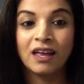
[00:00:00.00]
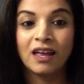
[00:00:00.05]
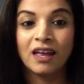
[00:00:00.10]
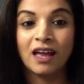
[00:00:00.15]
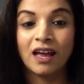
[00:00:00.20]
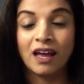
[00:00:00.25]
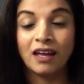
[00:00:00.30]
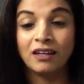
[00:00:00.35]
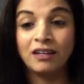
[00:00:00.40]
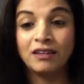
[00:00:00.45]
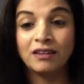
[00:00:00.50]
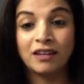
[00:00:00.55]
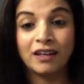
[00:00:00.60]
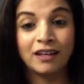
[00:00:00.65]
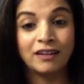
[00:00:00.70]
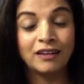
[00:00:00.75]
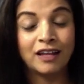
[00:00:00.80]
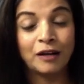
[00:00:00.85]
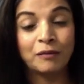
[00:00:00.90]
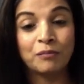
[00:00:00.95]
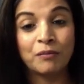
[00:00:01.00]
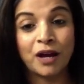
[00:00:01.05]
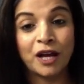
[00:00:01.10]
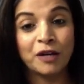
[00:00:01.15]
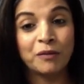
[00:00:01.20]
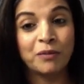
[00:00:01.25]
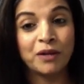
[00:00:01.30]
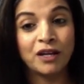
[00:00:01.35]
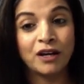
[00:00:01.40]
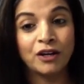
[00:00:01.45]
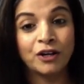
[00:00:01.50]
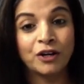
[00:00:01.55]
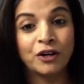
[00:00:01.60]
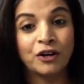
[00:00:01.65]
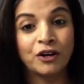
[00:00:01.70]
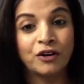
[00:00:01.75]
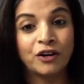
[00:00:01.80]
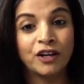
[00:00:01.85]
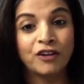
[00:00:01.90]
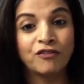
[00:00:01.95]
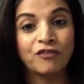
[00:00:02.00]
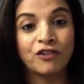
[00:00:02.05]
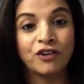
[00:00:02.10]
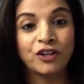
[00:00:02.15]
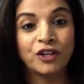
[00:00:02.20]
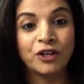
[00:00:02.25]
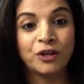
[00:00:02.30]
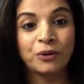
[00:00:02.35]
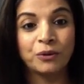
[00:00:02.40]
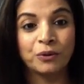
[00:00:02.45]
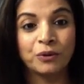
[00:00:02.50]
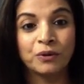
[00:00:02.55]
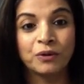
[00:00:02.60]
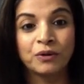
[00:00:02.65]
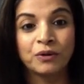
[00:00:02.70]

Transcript: Anything that might be occurring for you?